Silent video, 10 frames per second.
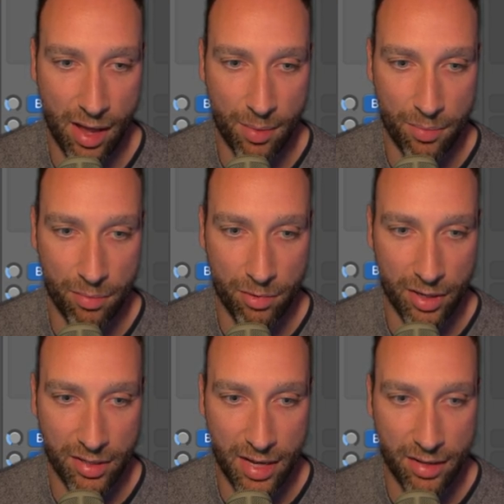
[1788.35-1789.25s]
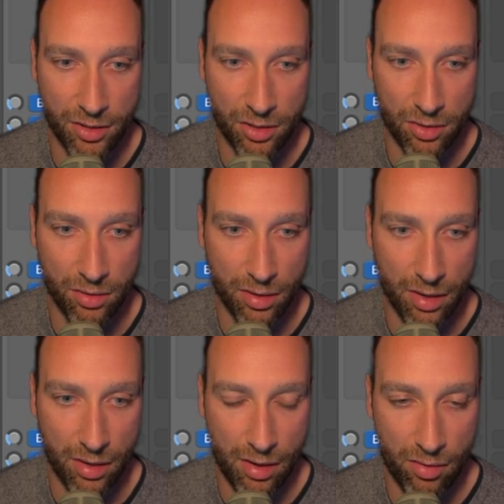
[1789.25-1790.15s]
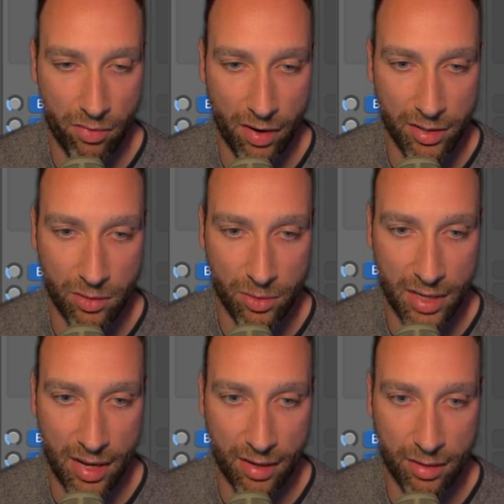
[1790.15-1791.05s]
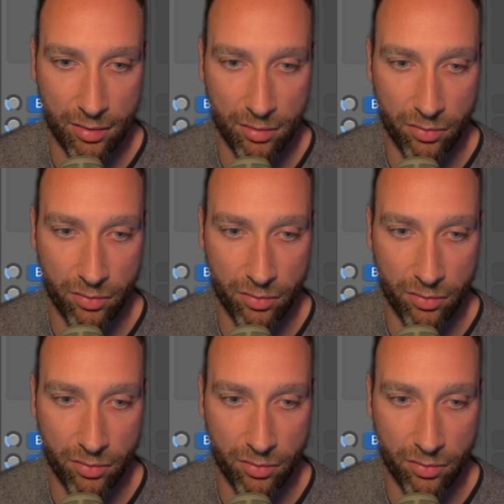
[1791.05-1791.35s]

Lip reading: We're going to set it to very slow attack,